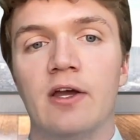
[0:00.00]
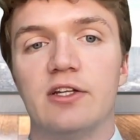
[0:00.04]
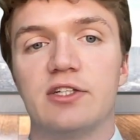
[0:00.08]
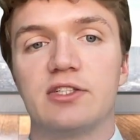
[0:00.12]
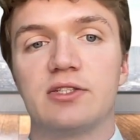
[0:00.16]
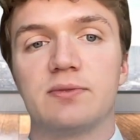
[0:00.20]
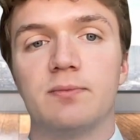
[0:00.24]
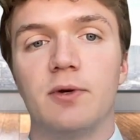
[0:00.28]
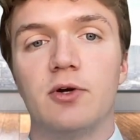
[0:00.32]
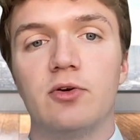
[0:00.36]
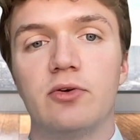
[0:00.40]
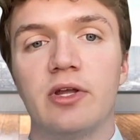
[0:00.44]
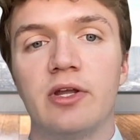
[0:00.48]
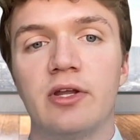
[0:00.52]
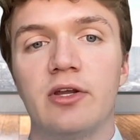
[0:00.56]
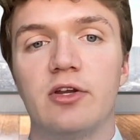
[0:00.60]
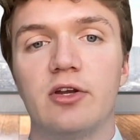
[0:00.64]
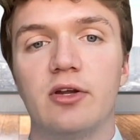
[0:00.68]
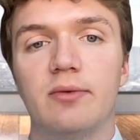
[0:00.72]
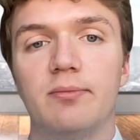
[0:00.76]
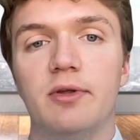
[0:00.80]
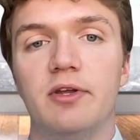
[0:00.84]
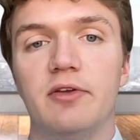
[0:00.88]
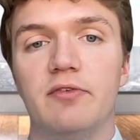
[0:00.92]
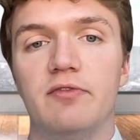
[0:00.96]
Smoking
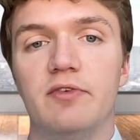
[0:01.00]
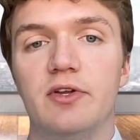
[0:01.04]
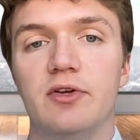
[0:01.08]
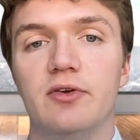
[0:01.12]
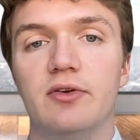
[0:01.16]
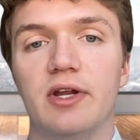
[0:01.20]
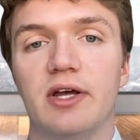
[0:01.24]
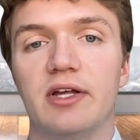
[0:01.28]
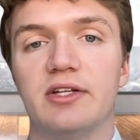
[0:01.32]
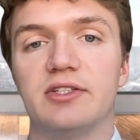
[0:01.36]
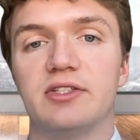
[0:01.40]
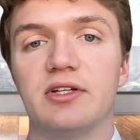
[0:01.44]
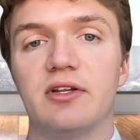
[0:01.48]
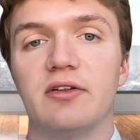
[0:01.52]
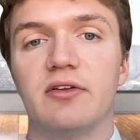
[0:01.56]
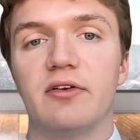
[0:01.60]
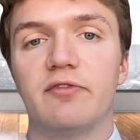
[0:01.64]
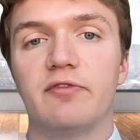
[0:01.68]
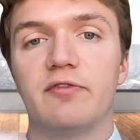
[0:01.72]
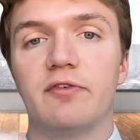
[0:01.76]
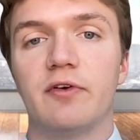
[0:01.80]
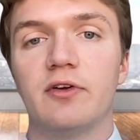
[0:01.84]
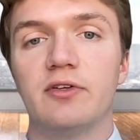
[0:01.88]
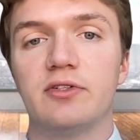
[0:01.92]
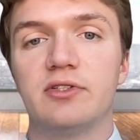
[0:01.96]
could be viewed as
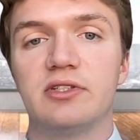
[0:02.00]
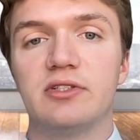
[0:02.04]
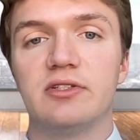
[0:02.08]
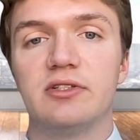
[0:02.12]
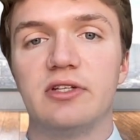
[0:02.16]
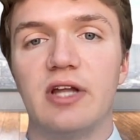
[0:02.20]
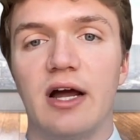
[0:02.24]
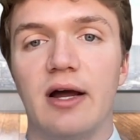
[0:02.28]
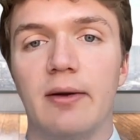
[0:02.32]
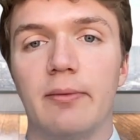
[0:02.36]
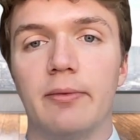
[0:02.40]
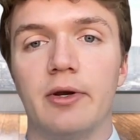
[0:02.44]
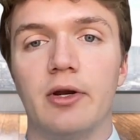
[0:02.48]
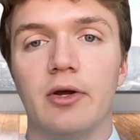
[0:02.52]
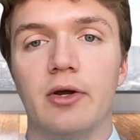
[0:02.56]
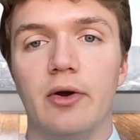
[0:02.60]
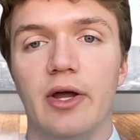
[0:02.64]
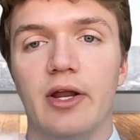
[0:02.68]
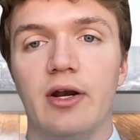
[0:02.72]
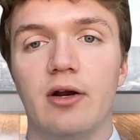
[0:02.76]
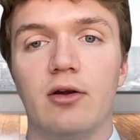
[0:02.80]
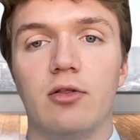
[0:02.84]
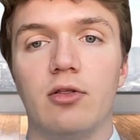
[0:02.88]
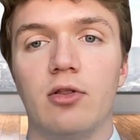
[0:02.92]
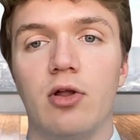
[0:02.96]
first domino
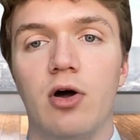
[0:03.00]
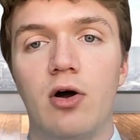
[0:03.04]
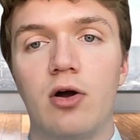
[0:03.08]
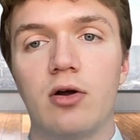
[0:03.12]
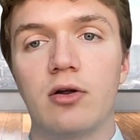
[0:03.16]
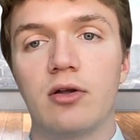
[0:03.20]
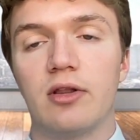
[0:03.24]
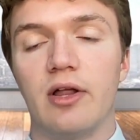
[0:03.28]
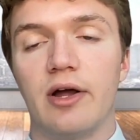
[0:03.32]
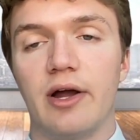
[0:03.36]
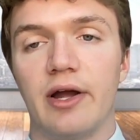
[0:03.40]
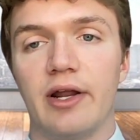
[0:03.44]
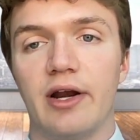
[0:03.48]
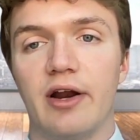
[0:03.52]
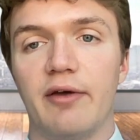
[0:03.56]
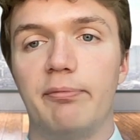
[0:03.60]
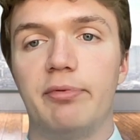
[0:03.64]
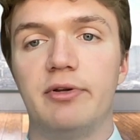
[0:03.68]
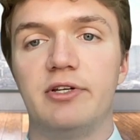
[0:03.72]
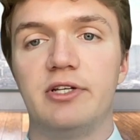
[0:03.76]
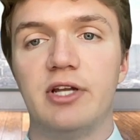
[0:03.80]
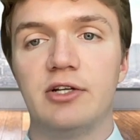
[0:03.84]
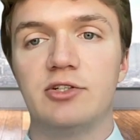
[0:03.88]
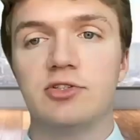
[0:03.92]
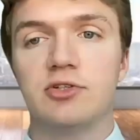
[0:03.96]
in a long line of
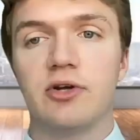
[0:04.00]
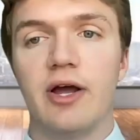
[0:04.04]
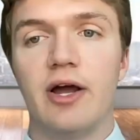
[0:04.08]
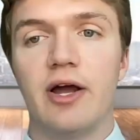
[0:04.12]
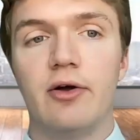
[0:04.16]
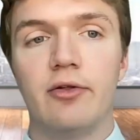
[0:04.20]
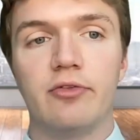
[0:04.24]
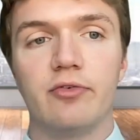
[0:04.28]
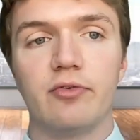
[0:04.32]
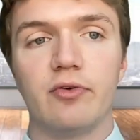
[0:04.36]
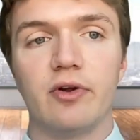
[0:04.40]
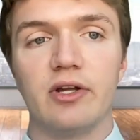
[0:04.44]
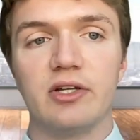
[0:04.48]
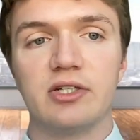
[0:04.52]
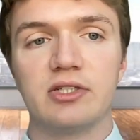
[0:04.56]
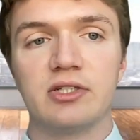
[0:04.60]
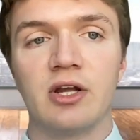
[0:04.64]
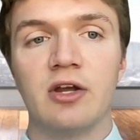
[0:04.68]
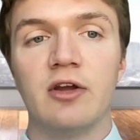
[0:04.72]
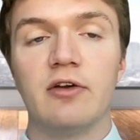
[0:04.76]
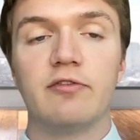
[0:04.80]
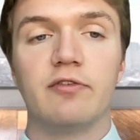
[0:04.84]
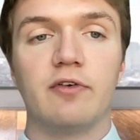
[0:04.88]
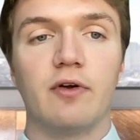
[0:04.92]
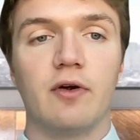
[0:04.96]
potential health risks
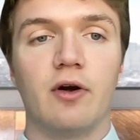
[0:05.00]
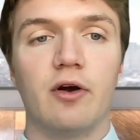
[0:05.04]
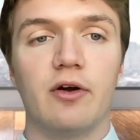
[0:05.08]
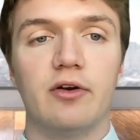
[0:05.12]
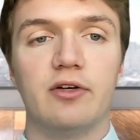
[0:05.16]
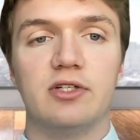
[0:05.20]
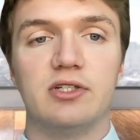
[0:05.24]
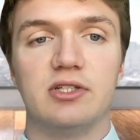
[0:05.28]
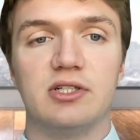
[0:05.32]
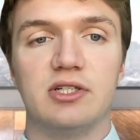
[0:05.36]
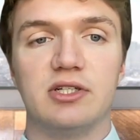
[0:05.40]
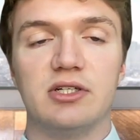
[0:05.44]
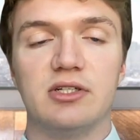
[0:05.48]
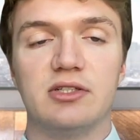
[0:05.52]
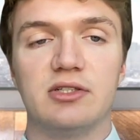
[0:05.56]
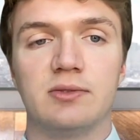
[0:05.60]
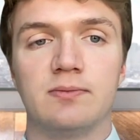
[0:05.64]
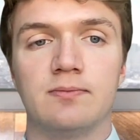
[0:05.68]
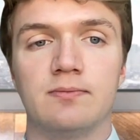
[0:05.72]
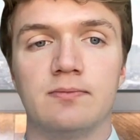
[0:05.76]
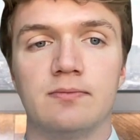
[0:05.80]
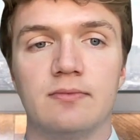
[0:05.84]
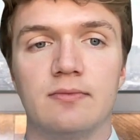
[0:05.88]
for heart disease.